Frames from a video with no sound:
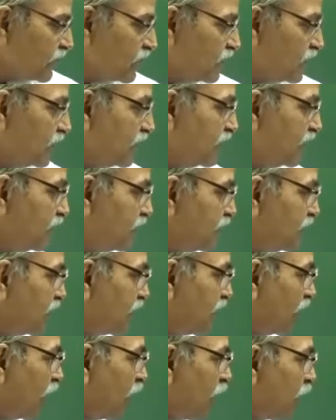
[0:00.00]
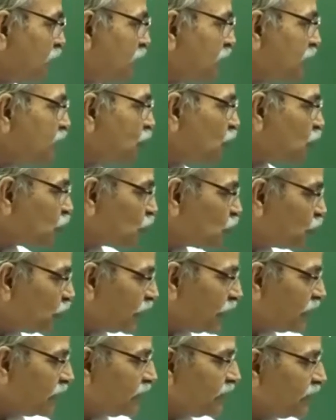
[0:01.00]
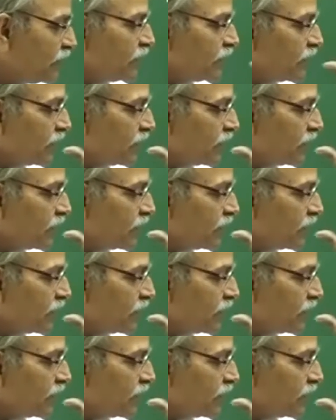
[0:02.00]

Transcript: the amplitude will